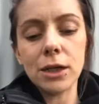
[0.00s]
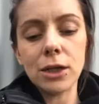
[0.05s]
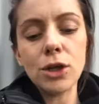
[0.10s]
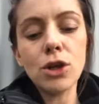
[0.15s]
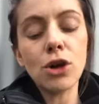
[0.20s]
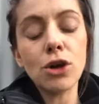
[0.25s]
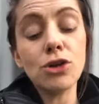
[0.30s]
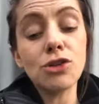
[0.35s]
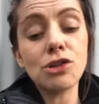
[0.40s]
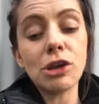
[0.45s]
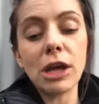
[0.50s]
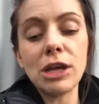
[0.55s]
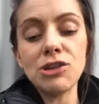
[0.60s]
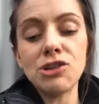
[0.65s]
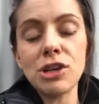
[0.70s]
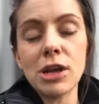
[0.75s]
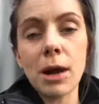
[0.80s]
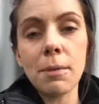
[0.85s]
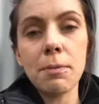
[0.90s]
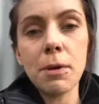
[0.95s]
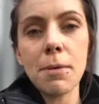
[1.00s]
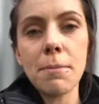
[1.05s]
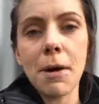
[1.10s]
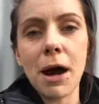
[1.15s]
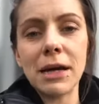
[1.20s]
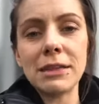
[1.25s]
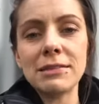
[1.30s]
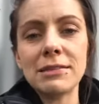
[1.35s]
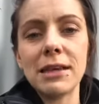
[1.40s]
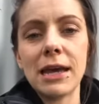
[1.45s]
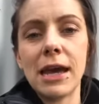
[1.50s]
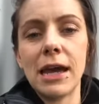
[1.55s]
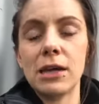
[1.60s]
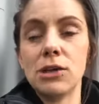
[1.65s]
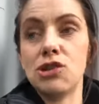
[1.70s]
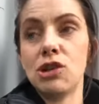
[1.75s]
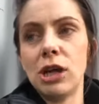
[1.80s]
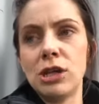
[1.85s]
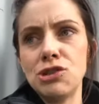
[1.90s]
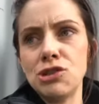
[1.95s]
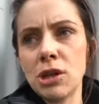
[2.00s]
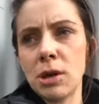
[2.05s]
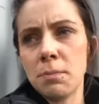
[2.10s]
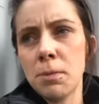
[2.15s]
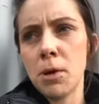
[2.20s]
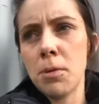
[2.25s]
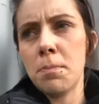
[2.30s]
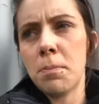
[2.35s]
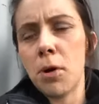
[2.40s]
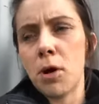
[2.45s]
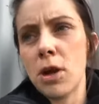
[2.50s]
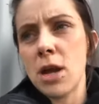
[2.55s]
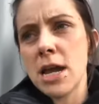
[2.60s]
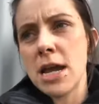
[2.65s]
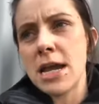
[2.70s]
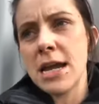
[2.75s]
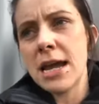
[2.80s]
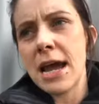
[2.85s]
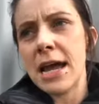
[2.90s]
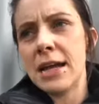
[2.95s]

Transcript: you know, changing up her mindset, changing up her body,